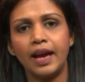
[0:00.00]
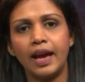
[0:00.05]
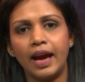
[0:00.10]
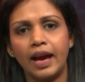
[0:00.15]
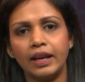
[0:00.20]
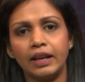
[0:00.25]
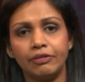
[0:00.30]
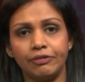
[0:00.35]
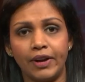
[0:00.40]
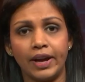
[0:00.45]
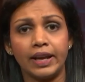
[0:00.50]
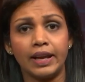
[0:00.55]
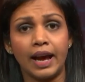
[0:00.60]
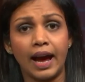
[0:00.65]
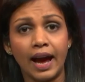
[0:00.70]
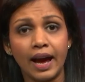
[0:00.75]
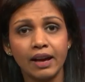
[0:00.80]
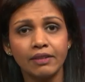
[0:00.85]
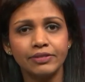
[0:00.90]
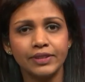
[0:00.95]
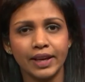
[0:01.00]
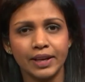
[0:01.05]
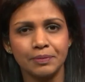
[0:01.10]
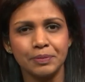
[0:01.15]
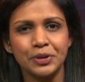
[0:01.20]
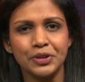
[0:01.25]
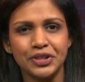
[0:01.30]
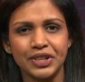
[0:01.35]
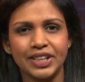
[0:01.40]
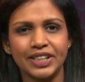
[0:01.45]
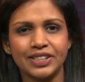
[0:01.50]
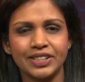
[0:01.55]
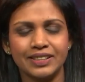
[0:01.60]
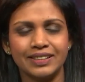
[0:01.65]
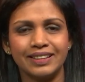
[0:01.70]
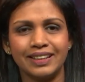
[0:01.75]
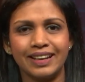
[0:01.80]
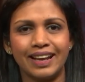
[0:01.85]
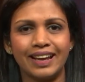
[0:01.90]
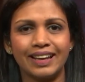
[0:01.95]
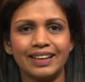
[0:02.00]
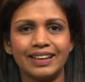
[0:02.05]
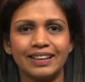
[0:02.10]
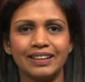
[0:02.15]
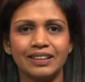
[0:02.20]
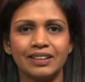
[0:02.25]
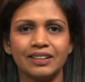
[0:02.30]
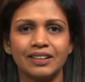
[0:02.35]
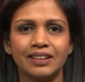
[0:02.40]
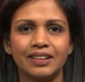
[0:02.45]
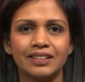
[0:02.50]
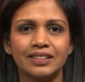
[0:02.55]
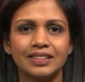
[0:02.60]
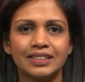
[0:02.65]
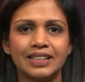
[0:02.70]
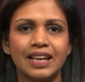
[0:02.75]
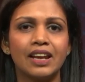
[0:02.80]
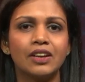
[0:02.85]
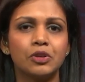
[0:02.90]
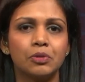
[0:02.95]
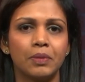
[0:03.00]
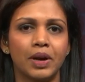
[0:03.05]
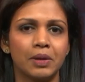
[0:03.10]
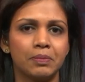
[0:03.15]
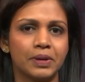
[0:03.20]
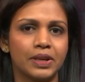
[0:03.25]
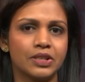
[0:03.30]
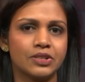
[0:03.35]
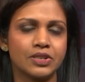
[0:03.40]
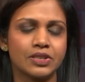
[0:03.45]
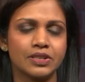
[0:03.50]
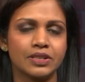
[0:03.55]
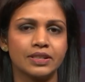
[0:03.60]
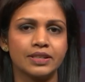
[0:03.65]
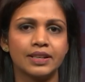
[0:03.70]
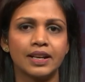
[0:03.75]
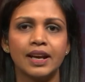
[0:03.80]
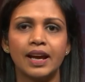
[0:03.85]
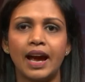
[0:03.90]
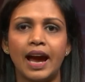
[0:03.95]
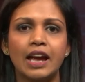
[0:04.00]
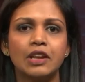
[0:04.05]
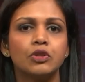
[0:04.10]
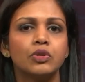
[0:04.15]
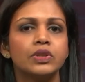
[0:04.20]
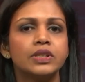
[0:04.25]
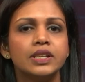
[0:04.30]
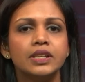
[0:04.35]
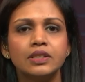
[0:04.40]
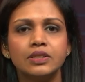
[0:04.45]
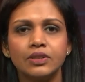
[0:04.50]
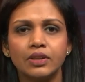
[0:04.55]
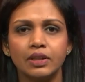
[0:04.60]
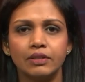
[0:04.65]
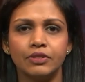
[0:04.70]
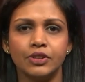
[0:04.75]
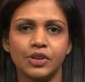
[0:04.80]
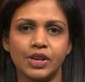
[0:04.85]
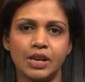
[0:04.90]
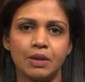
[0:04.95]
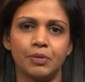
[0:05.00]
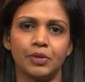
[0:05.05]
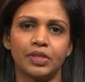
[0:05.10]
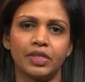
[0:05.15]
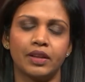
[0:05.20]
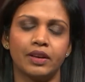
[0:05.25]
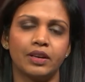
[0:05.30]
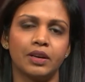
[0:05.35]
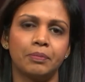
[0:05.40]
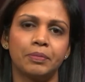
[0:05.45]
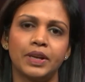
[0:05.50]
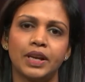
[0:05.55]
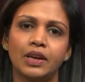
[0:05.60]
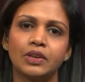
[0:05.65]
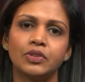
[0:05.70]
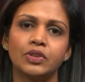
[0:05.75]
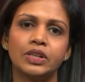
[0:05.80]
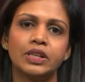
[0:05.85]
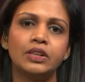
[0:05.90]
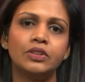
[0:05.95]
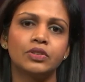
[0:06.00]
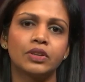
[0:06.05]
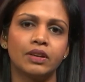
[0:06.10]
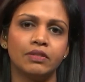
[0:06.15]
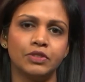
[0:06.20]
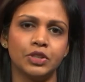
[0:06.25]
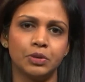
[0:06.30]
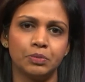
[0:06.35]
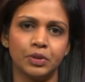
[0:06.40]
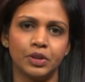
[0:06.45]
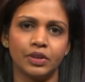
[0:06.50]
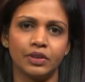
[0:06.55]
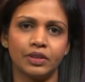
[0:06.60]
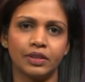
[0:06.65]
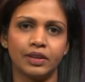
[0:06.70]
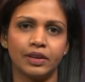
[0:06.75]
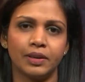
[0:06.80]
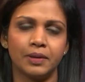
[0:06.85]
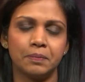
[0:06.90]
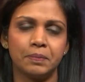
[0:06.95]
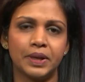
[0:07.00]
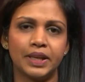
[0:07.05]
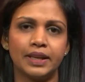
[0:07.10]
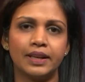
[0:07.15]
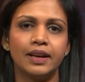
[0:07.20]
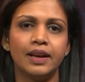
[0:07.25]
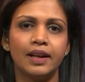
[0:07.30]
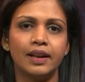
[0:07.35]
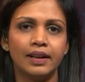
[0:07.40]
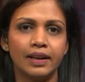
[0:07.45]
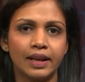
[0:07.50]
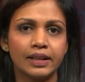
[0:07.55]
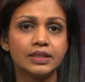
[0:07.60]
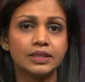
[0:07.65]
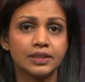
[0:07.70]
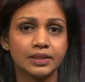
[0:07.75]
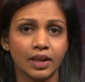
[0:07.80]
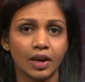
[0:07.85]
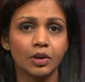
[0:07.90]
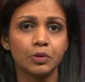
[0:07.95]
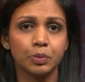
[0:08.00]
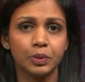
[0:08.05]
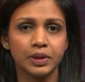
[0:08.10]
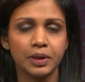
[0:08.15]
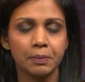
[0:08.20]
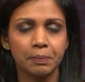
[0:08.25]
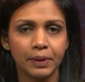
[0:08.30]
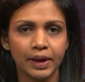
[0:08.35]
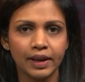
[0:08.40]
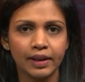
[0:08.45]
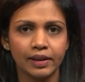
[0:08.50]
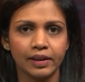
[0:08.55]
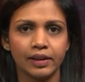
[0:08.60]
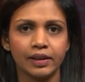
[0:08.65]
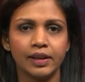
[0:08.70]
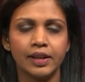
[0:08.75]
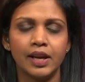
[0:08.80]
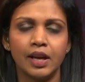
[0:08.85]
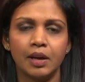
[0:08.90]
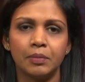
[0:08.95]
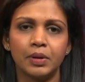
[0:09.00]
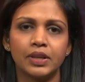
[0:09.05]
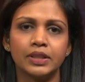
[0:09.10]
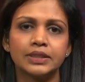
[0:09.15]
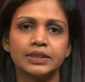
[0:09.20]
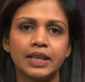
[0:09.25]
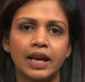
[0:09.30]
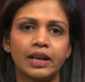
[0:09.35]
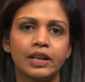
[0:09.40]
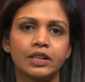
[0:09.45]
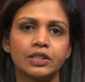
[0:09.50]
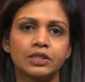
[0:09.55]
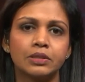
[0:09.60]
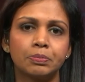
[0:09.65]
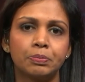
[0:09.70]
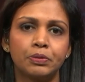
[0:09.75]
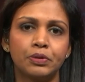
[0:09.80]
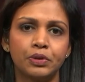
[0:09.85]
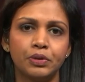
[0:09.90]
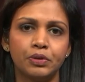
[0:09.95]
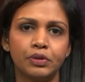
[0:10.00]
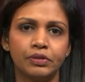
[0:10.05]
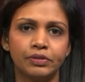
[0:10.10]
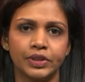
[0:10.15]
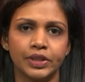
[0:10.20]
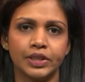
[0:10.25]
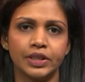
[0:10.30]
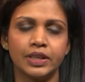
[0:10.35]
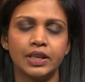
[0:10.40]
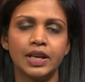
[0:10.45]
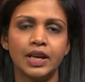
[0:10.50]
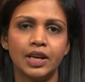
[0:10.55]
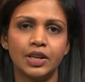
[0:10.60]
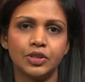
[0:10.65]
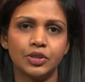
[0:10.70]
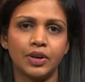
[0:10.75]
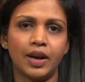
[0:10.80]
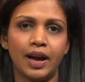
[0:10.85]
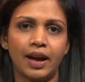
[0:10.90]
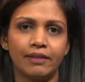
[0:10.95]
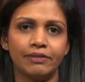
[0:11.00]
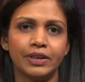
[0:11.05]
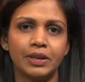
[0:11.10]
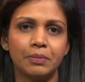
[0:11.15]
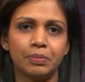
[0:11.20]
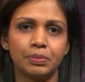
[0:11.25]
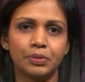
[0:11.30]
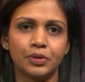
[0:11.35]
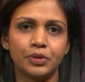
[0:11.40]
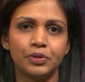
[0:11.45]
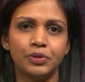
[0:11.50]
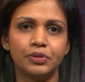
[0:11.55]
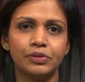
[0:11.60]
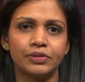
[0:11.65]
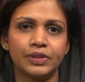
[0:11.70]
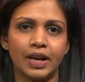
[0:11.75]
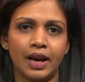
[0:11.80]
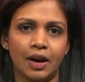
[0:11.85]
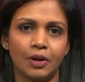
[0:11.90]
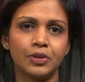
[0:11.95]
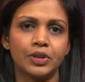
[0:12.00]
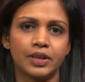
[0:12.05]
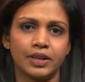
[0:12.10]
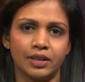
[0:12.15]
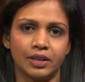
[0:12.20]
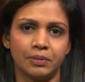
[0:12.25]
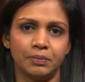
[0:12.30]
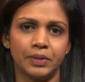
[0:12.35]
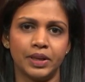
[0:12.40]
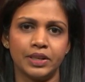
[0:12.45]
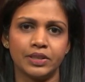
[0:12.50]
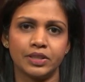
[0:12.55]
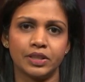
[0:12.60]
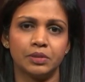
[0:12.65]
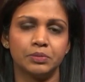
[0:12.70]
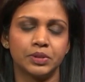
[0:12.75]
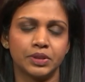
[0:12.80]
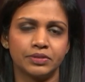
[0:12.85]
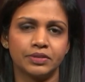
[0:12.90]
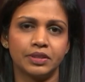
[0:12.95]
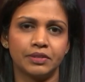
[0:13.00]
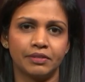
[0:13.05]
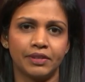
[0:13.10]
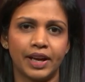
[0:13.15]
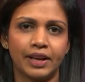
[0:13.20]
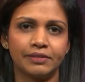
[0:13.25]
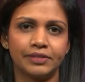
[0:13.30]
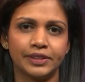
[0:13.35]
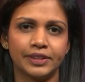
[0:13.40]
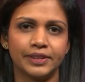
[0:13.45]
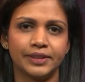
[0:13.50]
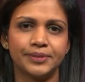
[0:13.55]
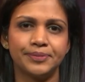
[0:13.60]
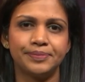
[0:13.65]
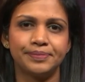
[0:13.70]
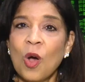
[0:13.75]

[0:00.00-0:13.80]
And if I have that mutation, then I can say to my patient, I don't need to give you chemotherapy, I don't need to give you immunotherapy, let's start with a pill because that has proven to have an improved outcome in terms of survival.